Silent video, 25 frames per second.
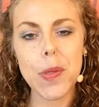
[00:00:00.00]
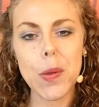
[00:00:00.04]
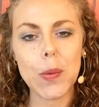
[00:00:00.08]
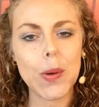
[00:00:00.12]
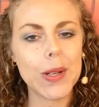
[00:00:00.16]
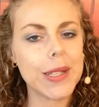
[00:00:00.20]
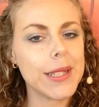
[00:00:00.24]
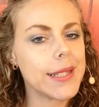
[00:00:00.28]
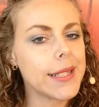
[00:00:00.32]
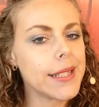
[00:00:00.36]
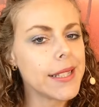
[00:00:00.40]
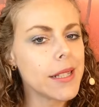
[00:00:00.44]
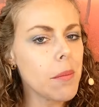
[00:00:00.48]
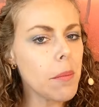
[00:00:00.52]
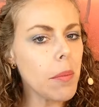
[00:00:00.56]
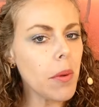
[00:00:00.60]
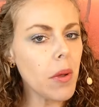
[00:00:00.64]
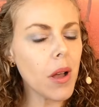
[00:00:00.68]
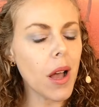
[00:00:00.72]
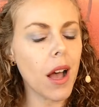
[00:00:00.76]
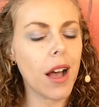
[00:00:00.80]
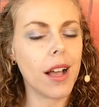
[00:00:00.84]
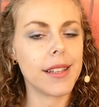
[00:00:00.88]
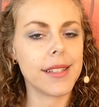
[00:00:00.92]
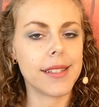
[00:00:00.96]
one
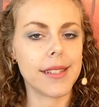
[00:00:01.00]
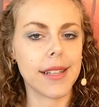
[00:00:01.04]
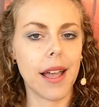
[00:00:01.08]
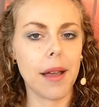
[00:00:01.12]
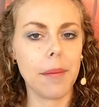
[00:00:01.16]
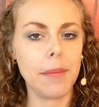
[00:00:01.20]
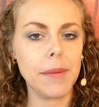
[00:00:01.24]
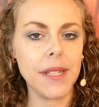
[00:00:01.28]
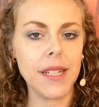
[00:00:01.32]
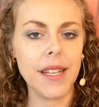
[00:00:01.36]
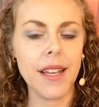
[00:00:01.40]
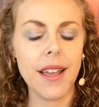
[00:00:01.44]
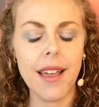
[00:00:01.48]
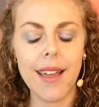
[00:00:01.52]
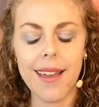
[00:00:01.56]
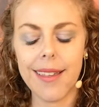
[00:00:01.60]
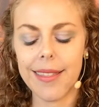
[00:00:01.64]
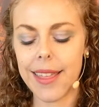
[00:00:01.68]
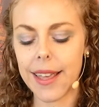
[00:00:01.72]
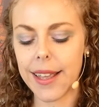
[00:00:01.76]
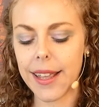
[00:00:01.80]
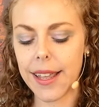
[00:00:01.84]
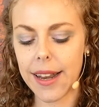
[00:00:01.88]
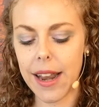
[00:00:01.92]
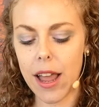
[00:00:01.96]
simple concept
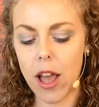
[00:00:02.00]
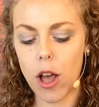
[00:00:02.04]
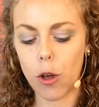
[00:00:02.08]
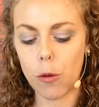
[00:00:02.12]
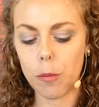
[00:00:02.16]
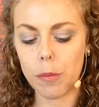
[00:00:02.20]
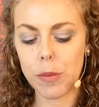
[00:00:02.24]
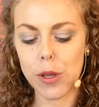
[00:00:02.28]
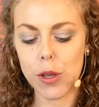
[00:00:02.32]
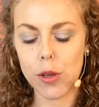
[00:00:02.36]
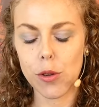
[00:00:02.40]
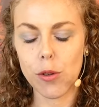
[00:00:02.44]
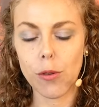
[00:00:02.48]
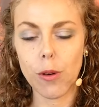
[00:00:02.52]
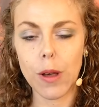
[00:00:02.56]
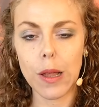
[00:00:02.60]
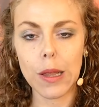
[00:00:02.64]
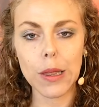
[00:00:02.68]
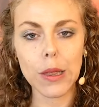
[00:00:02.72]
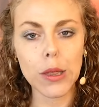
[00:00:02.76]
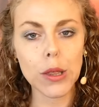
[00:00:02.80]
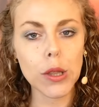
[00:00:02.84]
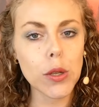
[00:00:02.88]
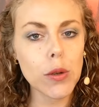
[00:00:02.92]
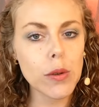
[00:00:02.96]
that can help you
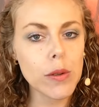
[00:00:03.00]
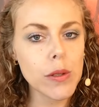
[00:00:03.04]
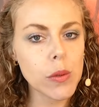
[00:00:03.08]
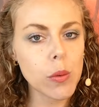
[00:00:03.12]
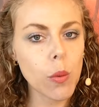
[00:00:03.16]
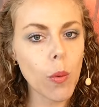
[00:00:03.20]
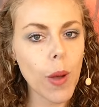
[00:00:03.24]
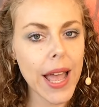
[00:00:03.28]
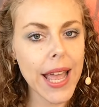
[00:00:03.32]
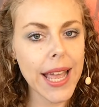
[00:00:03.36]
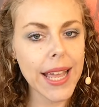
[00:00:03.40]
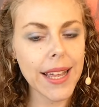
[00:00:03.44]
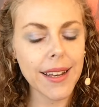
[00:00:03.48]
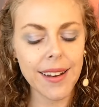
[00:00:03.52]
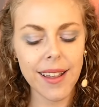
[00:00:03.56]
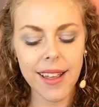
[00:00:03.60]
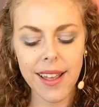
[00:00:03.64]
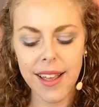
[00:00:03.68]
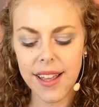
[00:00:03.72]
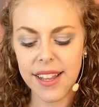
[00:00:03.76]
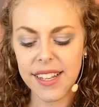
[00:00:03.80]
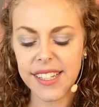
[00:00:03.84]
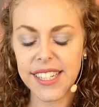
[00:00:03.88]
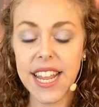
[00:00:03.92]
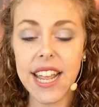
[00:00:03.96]
lose weight,